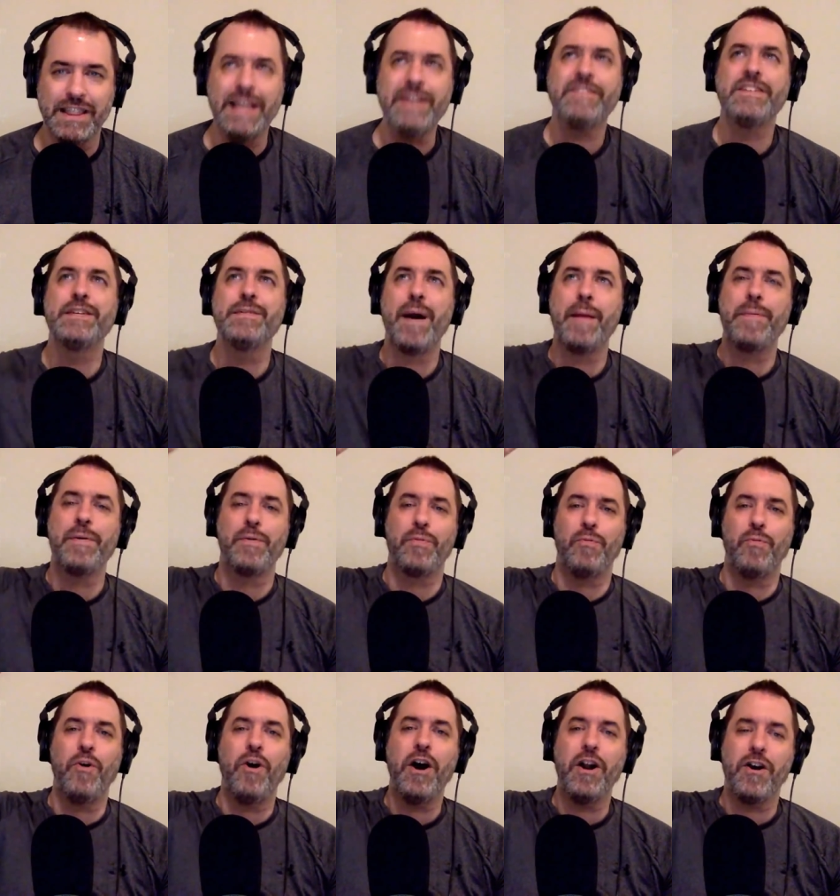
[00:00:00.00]
and lifts him up
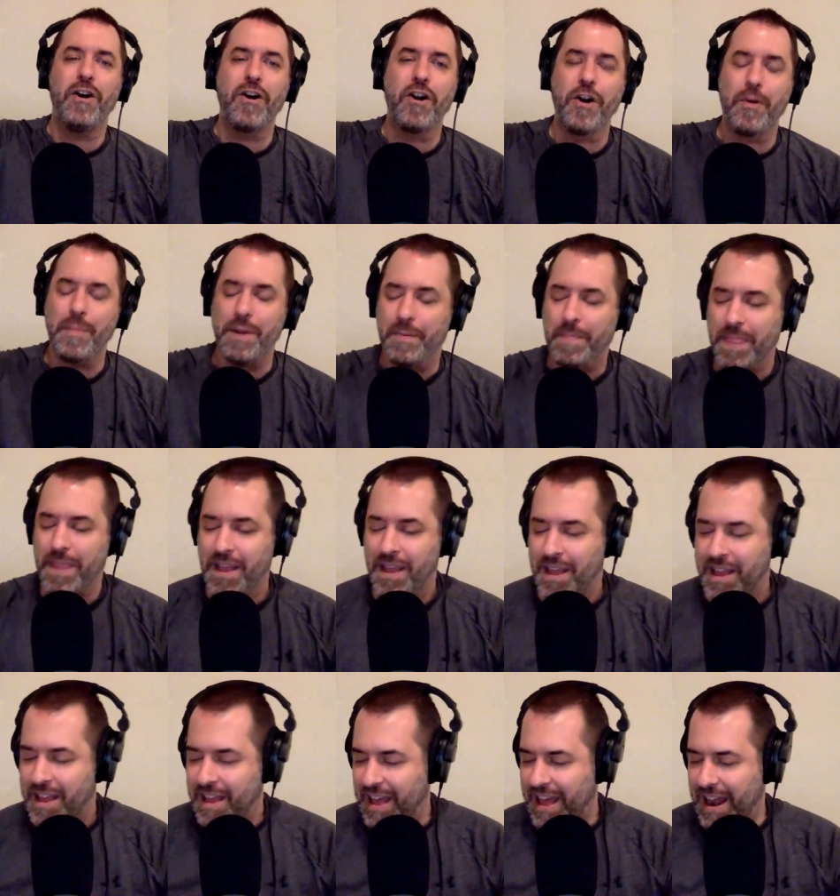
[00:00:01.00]
with one arm.
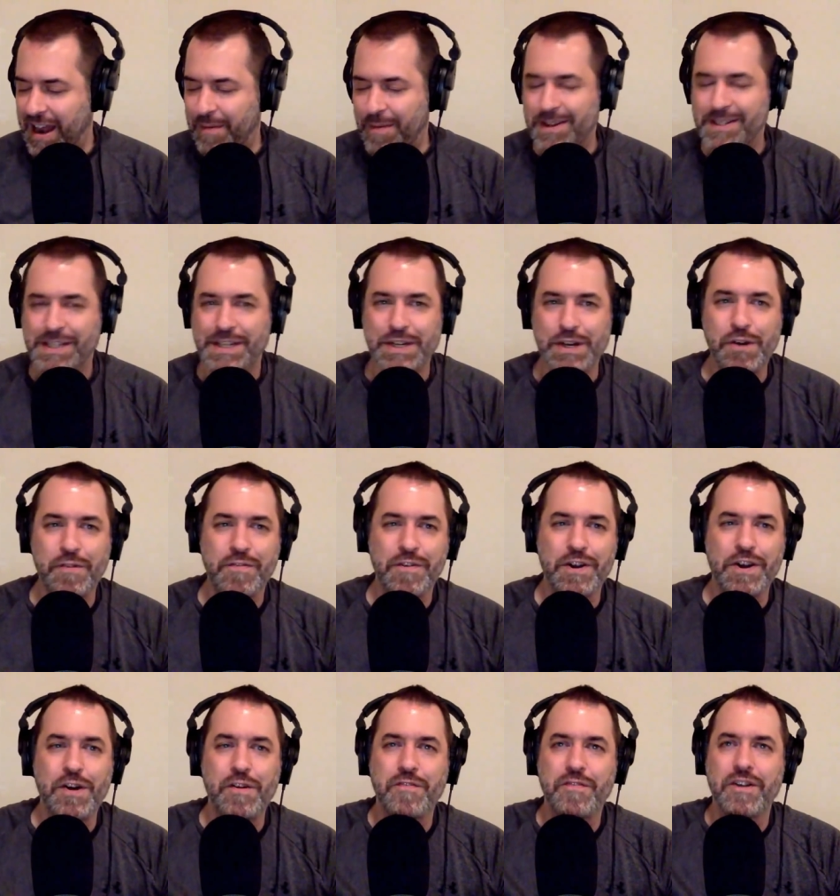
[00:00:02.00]
And I watch this
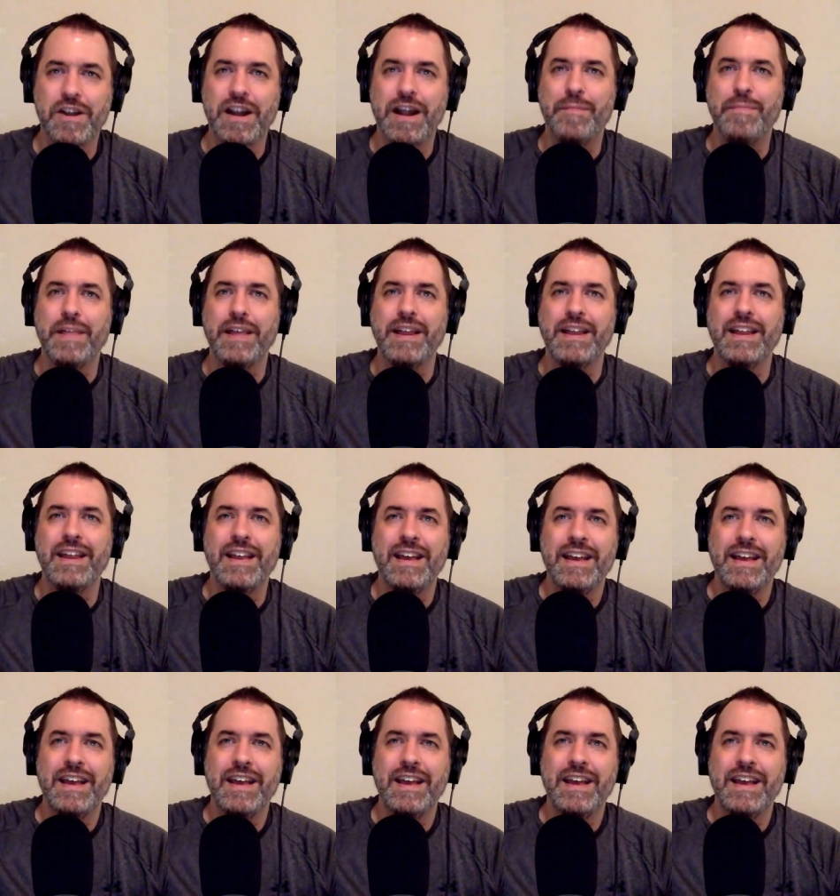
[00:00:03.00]
over and over, and I'm like.